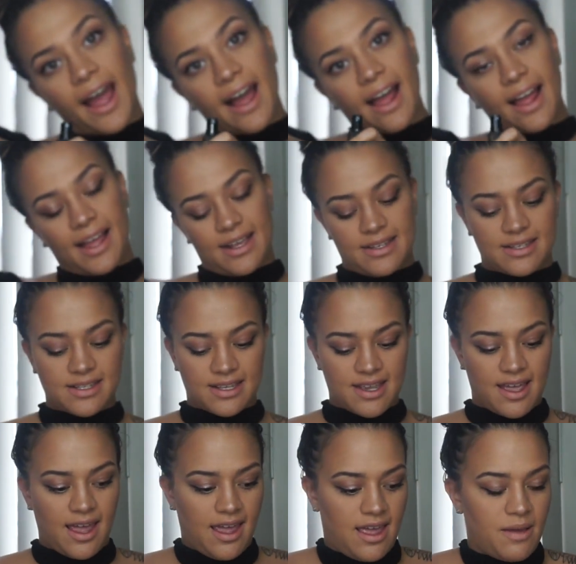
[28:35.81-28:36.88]
as
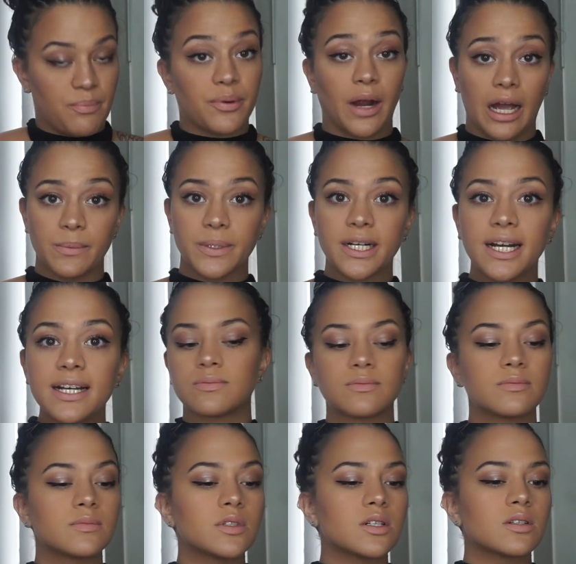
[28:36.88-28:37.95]
a primer is.
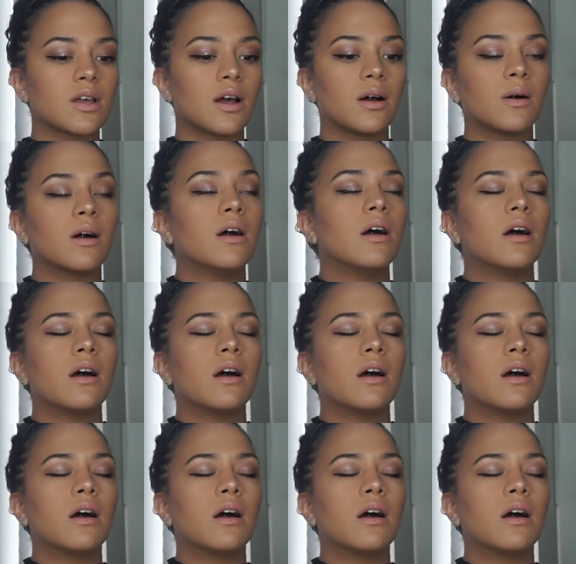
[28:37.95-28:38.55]
Just go